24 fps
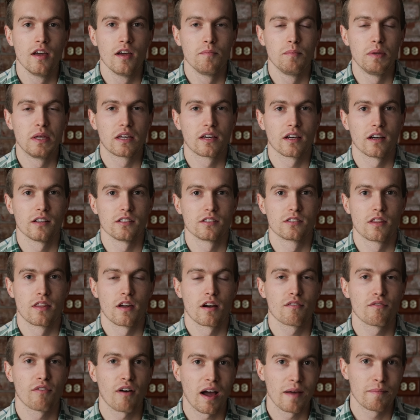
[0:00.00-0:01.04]
because
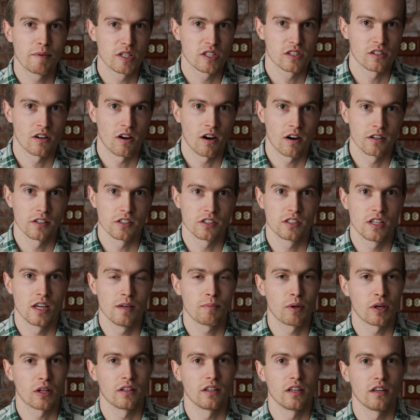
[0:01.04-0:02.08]
their vibe as an artist
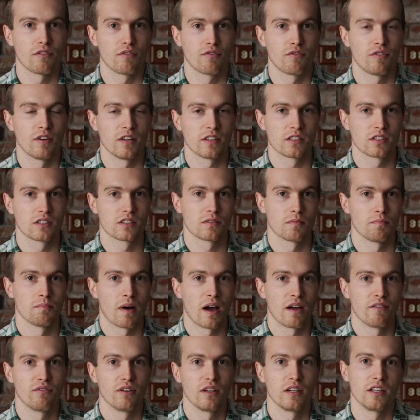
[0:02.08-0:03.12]
typically fits
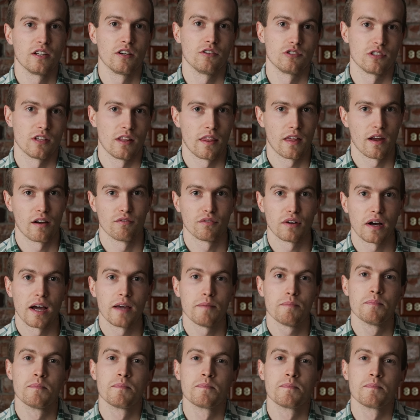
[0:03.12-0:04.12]
my videos and their vibe.